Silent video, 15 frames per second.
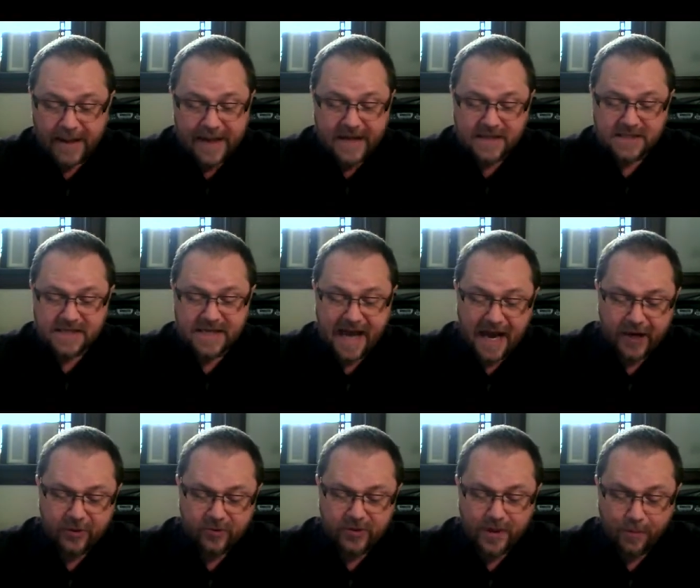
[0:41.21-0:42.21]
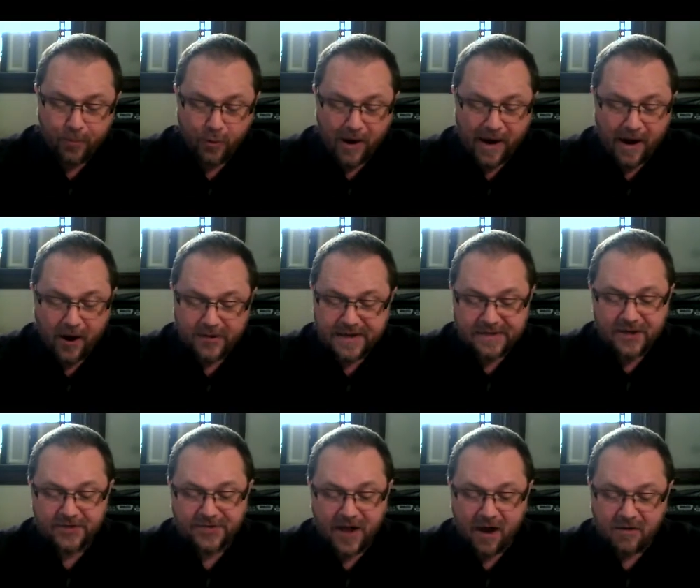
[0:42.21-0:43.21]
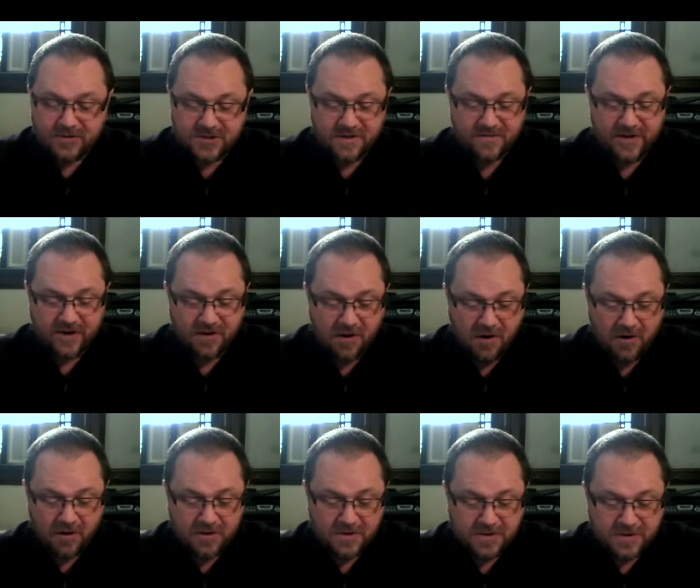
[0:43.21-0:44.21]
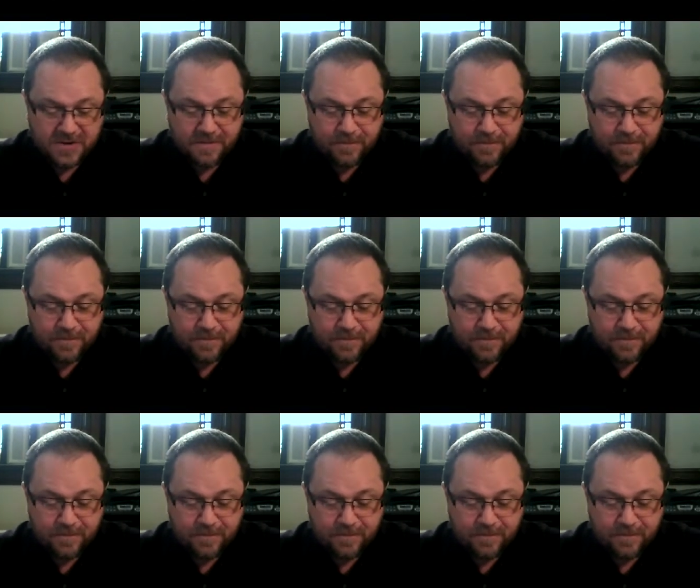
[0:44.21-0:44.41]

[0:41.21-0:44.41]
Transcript: He has scattered the proud in the thoughts of their heart.